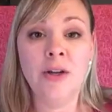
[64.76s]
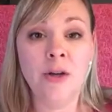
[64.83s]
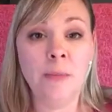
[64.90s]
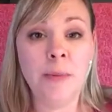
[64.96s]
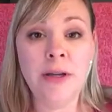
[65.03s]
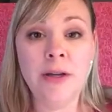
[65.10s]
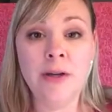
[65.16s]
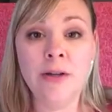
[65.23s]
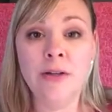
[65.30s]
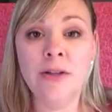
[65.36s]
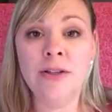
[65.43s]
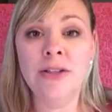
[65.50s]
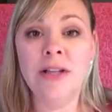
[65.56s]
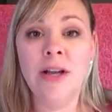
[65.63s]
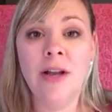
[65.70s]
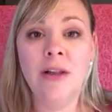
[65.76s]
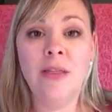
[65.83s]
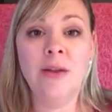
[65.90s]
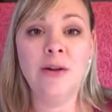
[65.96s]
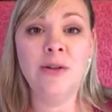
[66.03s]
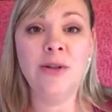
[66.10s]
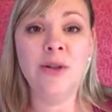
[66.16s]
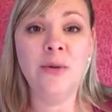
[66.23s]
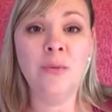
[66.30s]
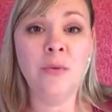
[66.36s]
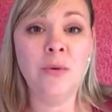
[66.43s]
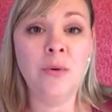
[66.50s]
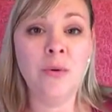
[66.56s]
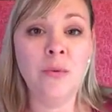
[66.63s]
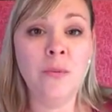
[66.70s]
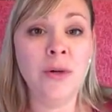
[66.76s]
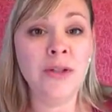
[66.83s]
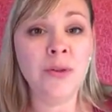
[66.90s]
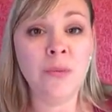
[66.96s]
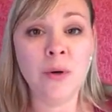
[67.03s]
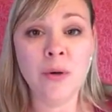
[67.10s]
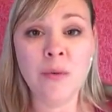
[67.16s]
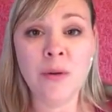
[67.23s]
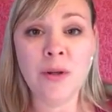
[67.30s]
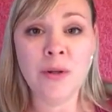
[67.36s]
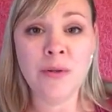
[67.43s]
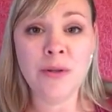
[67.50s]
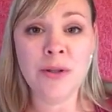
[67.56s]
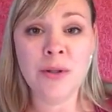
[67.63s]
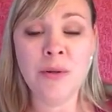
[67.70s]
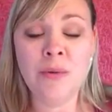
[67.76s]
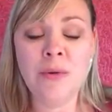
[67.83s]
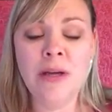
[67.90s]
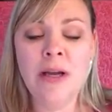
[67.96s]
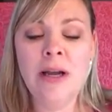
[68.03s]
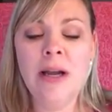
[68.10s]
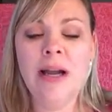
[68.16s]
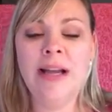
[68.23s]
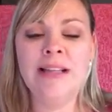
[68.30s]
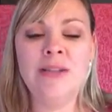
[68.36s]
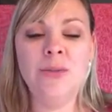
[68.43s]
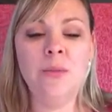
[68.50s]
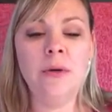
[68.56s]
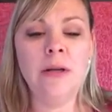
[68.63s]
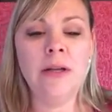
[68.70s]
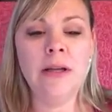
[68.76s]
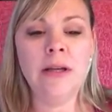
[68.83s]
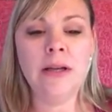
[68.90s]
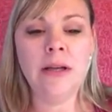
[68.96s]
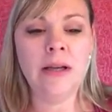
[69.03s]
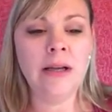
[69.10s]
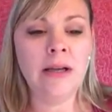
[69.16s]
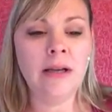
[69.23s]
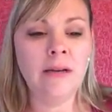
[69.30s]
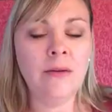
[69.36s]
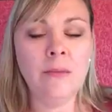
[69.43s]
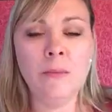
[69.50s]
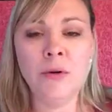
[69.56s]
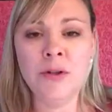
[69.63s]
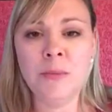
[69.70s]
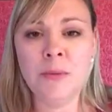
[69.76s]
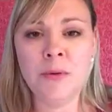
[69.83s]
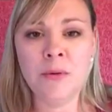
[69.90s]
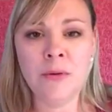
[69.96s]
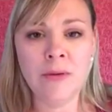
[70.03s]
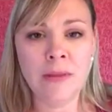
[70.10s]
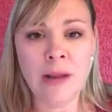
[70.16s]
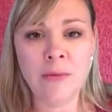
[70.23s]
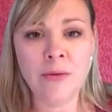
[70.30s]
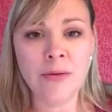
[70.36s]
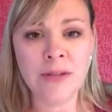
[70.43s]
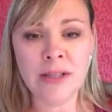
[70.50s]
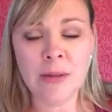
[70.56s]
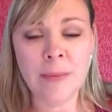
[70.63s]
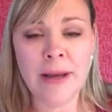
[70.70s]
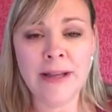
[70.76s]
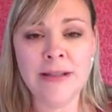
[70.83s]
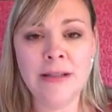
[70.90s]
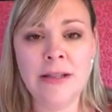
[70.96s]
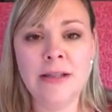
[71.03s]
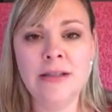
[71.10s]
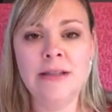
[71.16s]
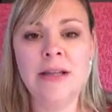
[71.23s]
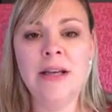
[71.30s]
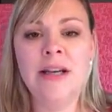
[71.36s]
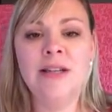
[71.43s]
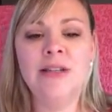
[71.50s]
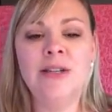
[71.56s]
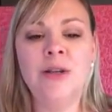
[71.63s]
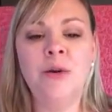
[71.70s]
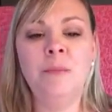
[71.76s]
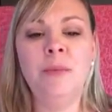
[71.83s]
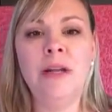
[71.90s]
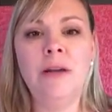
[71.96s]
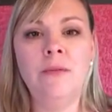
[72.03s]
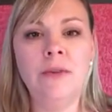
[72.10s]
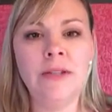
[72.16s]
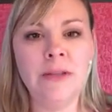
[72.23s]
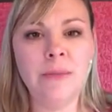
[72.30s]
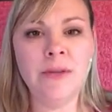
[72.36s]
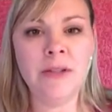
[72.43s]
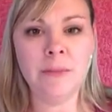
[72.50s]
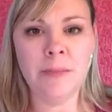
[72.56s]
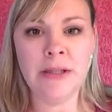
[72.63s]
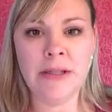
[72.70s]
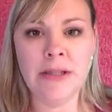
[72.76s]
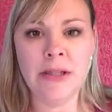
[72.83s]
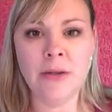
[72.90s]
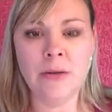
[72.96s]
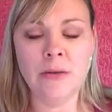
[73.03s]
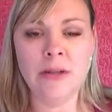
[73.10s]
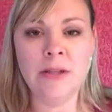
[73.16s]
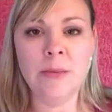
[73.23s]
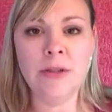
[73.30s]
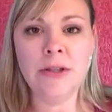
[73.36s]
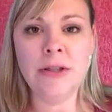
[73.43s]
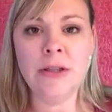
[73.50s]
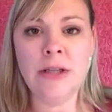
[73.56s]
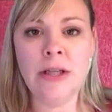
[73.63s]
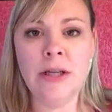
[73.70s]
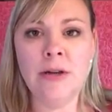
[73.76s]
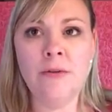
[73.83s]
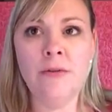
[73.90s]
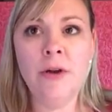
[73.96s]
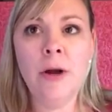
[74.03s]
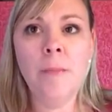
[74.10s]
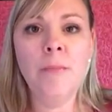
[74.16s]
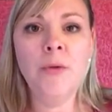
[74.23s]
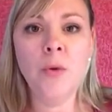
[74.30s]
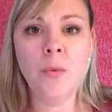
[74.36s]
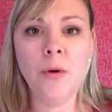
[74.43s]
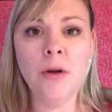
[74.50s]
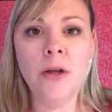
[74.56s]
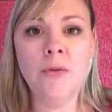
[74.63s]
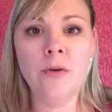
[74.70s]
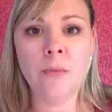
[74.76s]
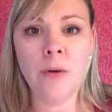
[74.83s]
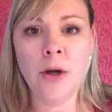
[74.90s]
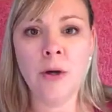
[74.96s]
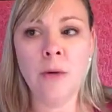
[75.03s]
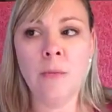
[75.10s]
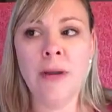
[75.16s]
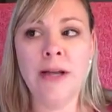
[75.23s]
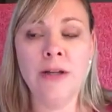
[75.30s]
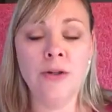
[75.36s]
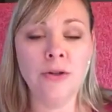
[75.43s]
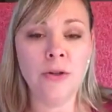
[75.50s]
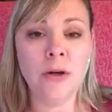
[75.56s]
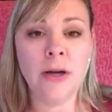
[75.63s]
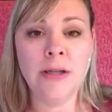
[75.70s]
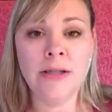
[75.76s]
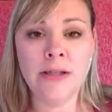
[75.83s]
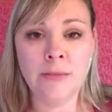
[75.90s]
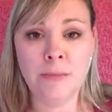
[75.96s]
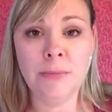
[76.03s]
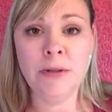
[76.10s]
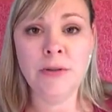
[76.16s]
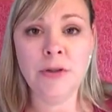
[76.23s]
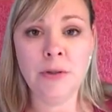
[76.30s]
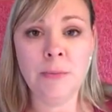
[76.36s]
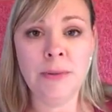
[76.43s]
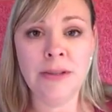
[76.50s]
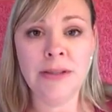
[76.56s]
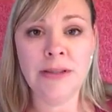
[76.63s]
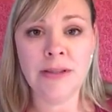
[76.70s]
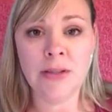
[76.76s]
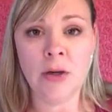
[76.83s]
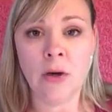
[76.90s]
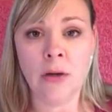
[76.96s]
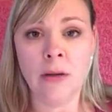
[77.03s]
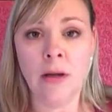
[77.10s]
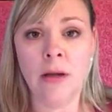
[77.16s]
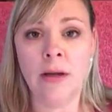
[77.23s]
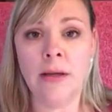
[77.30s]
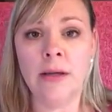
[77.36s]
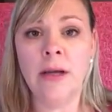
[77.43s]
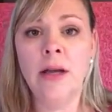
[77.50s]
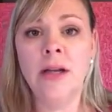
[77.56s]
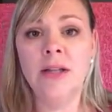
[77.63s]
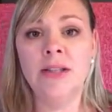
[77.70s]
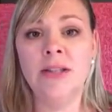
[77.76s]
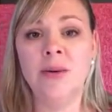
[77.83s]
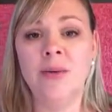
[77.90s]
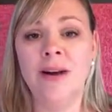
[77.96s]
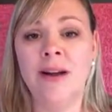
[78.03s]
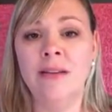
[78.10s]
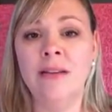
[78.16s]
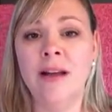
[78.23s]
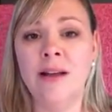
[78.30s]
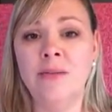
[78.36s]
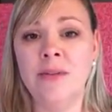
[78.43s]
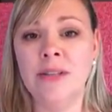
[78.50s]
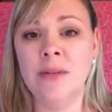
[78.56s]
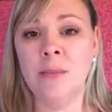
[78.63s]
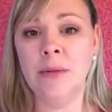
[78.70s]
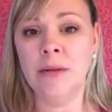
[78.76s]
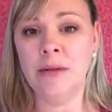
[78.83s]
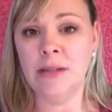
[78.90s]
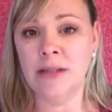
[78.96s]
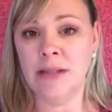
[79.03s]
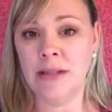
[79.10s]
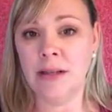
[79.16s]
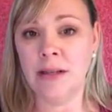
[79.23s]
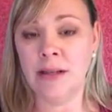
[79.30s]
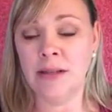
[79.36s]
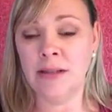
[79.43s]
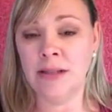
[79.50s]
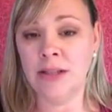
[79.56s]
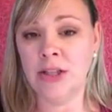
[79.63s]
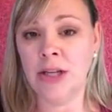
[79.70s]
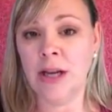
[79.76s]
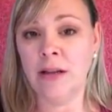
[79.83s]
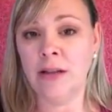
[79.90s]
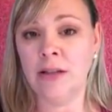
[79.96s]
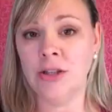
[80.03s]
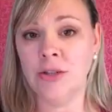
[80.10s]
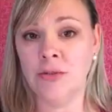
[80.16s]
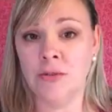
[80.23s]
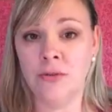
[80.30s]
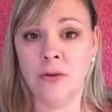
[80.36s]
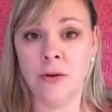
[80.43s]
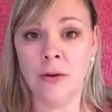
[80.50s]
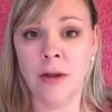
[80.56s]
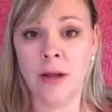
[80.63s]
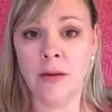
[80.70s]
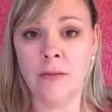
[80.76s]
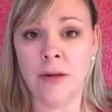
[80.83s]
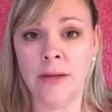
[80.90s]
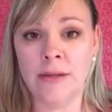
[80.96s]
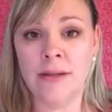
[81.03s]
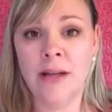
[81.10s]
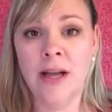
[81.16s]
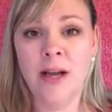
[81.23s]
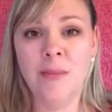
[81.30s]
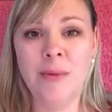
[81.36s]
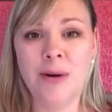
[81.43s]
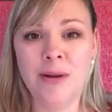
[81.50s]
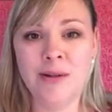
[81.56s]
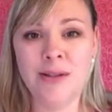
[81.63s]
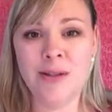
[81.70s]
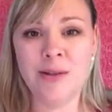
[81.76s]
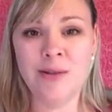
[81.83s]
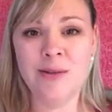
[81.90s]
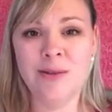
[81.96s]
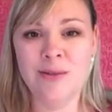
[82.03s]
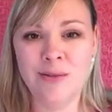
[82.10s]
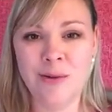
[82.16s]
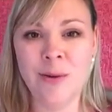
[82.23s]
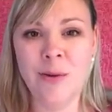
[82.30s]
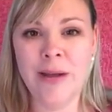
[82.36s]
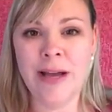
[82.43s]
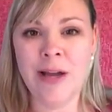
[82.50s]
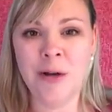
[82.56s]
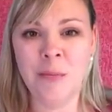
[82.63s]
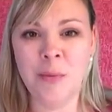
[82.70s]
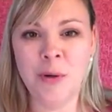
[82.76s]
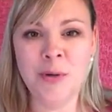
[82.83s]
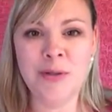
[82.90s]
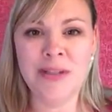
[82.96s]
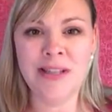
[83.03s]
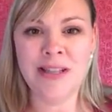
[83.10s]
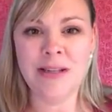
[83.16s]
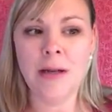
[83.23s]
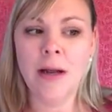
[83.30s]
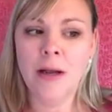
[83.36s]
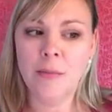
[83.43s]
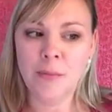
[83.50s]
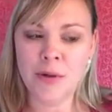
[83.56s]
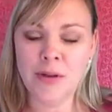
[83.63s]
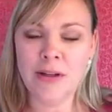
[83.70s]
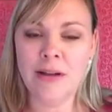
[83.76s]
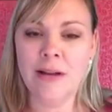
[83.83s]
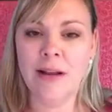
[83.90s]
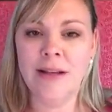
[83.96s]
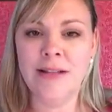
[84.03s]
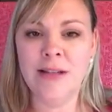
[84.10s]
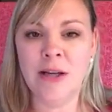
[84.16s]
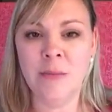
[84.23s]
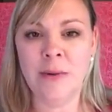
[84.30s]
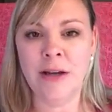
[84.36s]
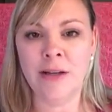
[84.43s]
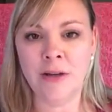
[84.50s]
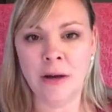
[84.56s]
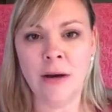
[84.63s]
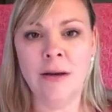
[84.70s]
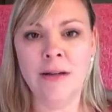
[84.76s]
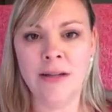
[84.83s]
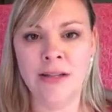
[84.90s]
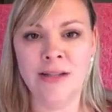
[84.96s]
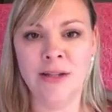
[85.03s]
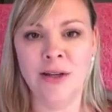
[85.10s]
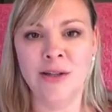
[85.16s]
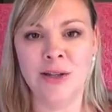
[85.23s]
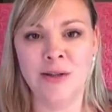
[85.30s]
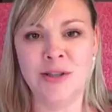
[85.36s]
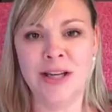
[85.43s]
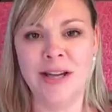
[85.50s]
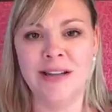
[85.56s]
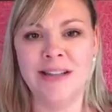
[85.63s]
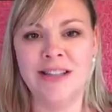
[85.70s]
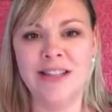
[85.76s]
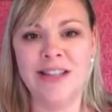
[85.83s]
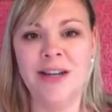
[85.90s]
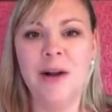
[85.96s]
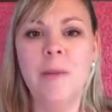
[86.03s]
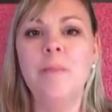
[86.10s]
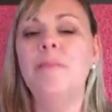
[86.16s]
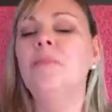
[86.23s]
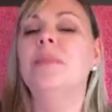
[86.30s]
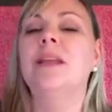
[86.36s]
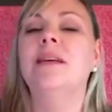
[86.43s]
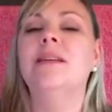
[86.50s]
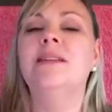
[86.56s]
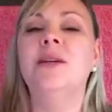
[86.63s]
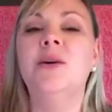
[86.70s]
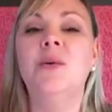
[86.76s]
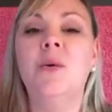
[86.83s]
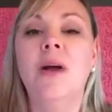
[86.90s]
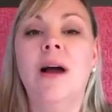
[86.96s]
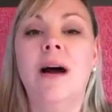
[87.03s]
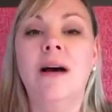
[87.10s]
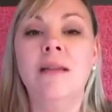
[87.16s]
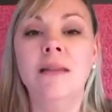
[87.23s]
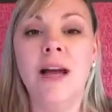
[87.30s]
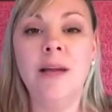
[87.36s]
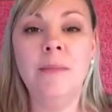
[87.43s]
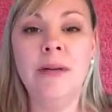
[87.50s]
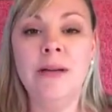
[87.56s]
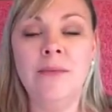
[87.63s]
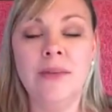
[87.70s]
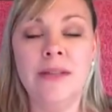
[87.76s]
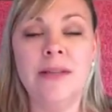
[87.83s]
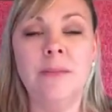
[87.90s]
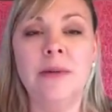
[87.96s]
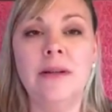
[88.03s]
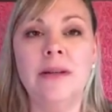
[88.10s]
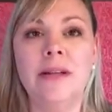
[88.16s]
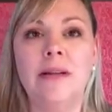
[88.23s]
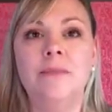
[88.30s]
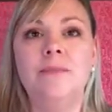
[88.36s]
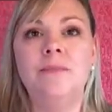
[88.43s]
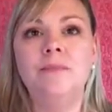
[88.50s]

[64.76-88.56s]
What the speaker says: your peers, those who will want to work with you soon. It's really in multiple levels and capacities. So being visible is a big deal, especially if you're working from home and you're trying to build your business online. So online visibility is a challenge for a lot of us, but also going out in person and building clients in our backyard is also challenging. So alignment and visibility.